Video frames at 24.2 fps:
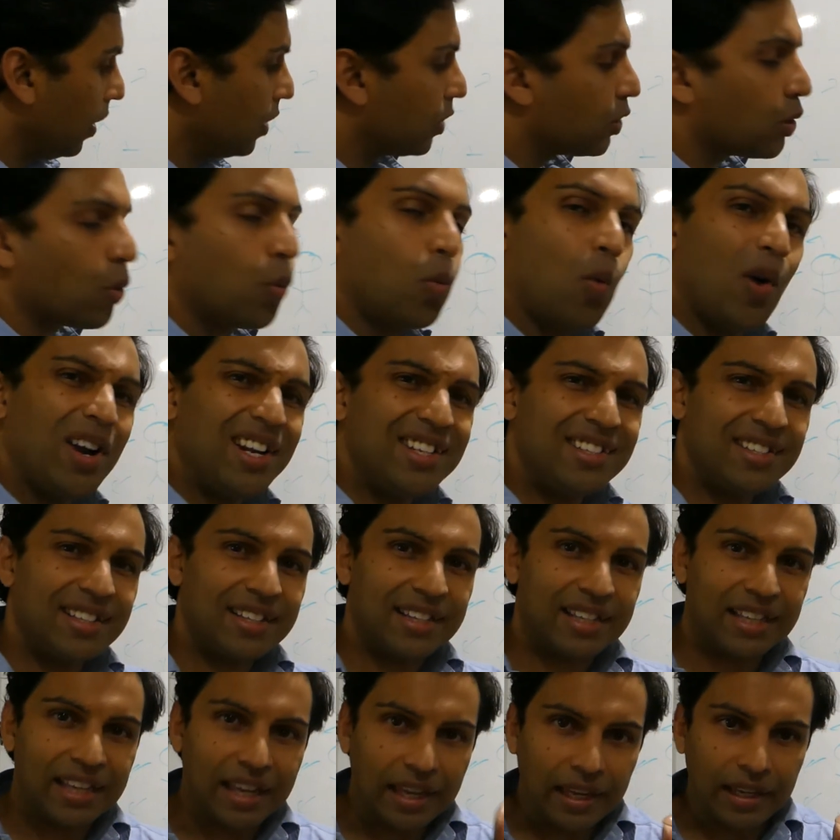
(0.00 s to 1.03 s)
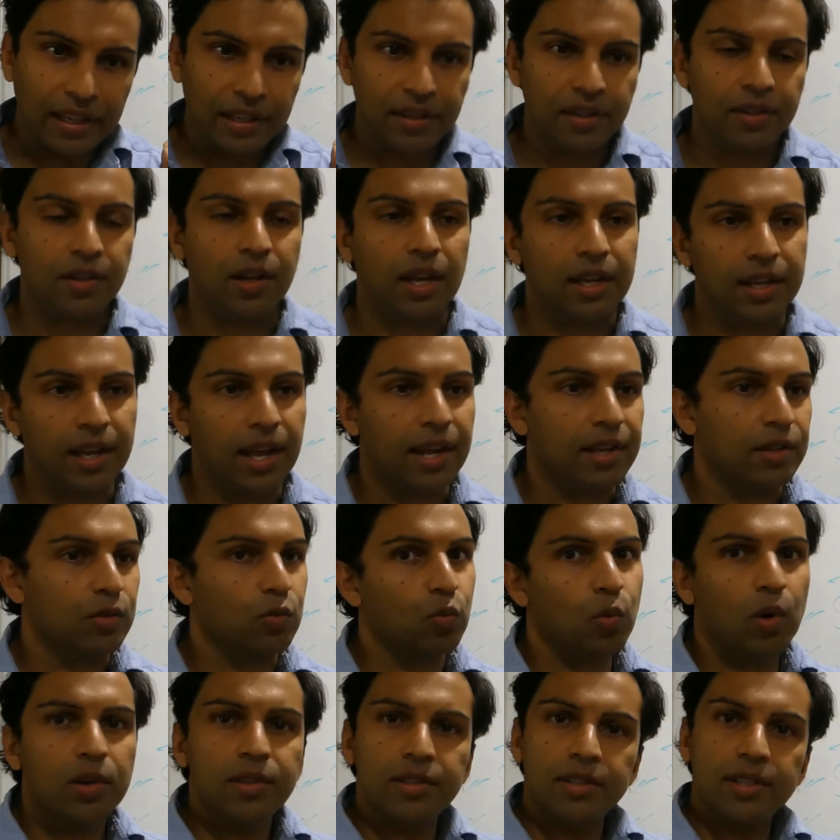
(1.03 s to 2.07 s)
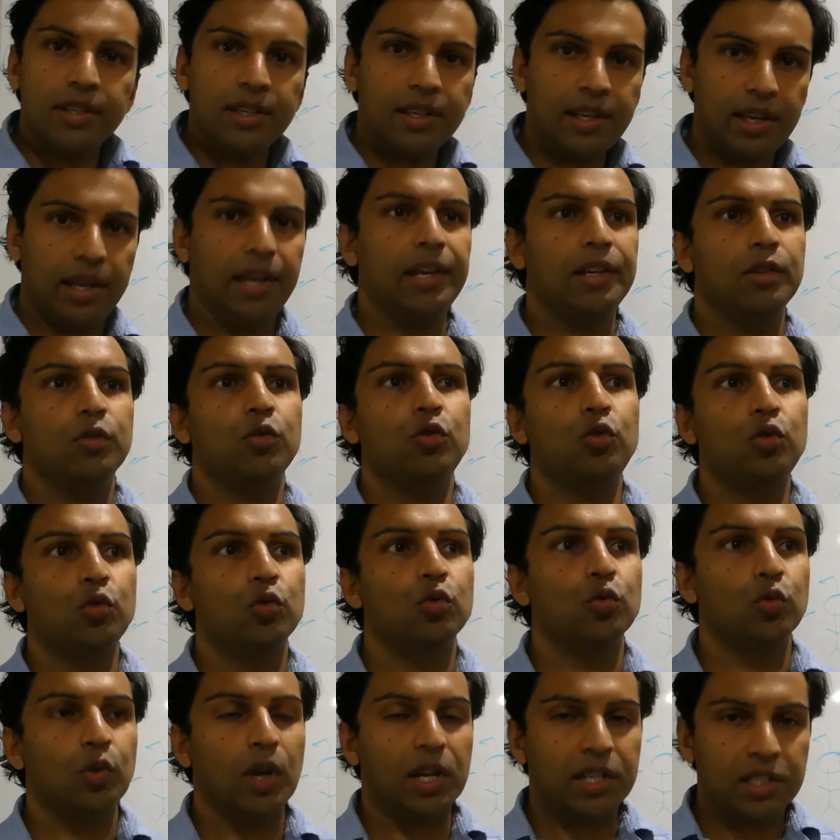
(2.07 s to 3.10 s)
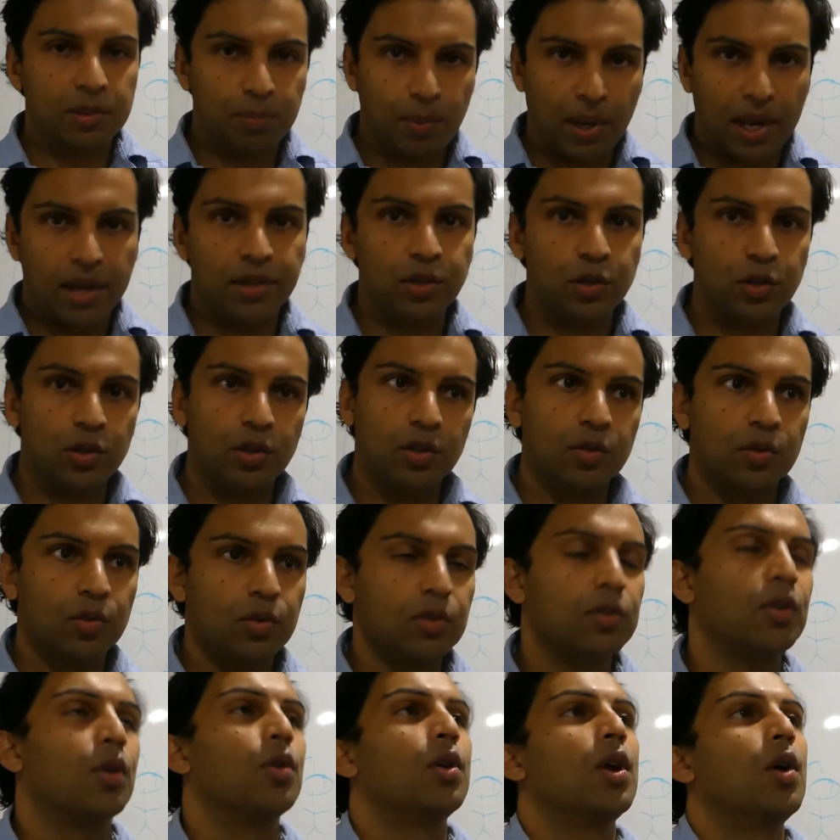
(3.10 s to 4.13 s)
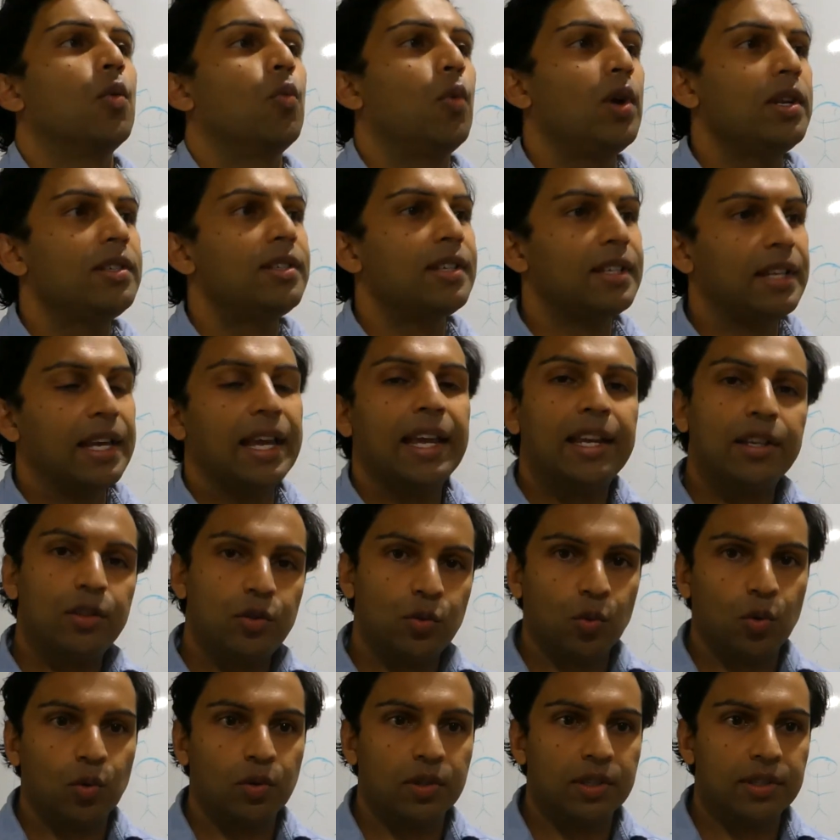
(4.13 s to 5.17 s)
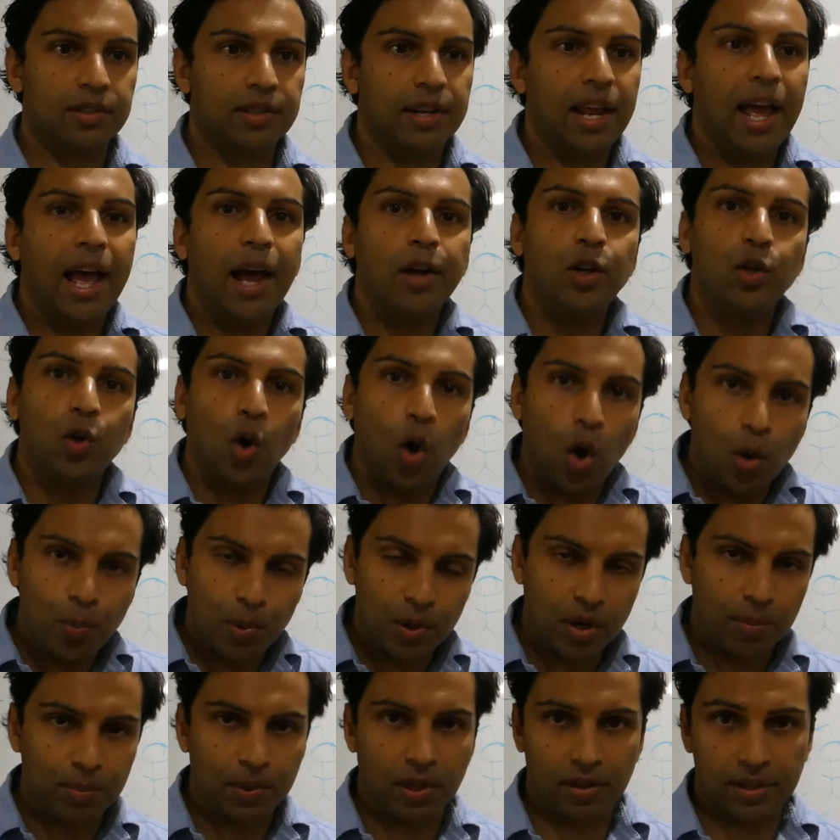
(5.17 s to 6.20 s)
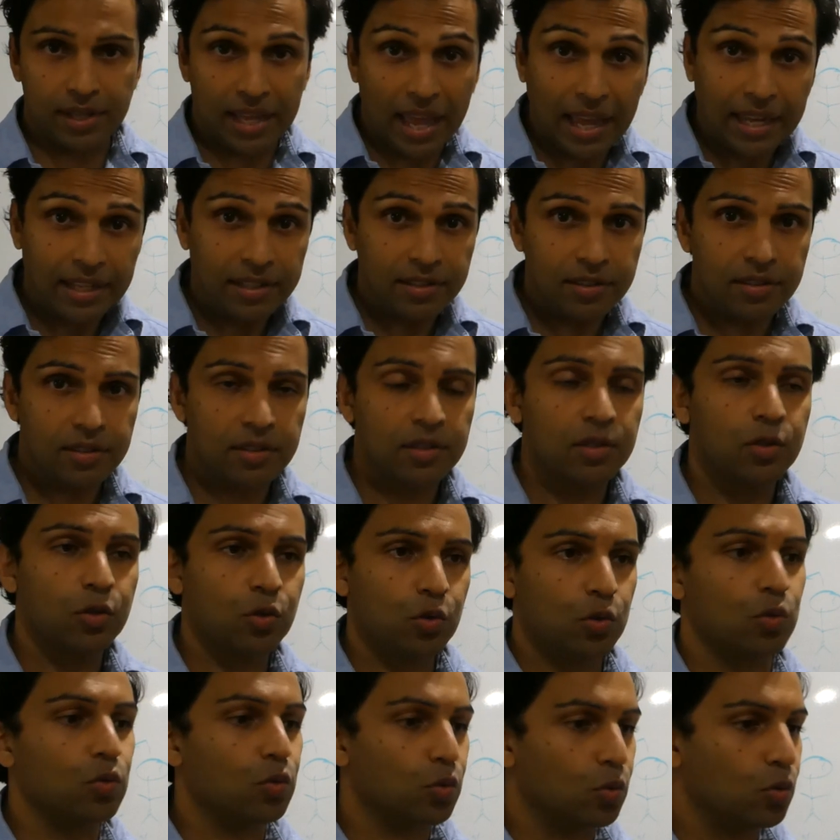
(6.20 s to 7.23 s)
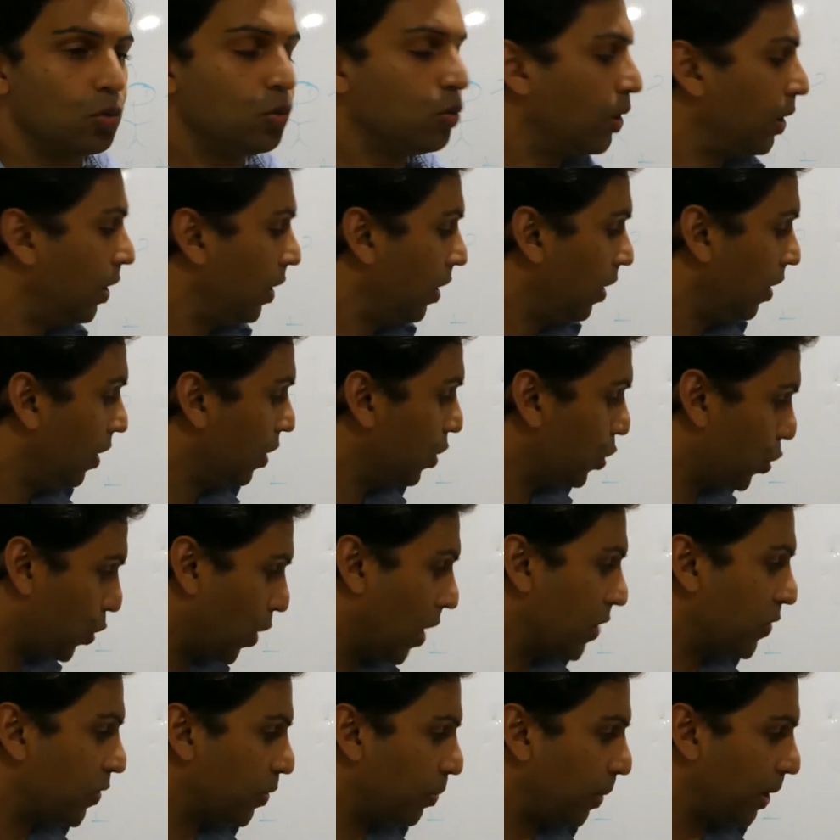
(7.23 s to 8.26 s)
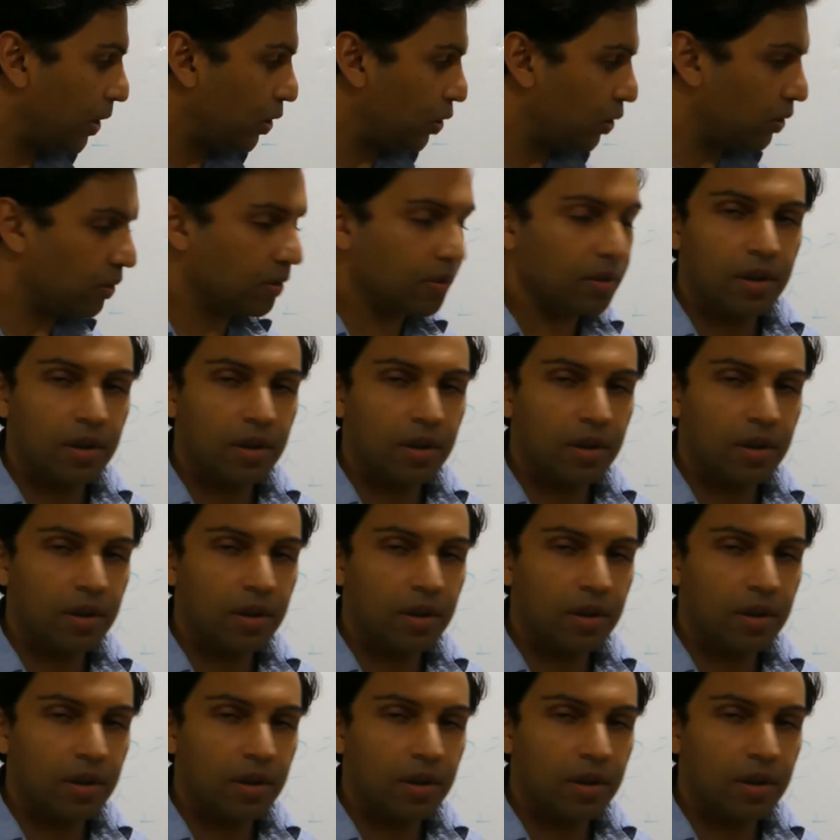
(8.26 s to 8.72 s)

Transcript: So what is the key, again, what's the key to expansion? So what is the key to all this and how do you open up the gates to transformation?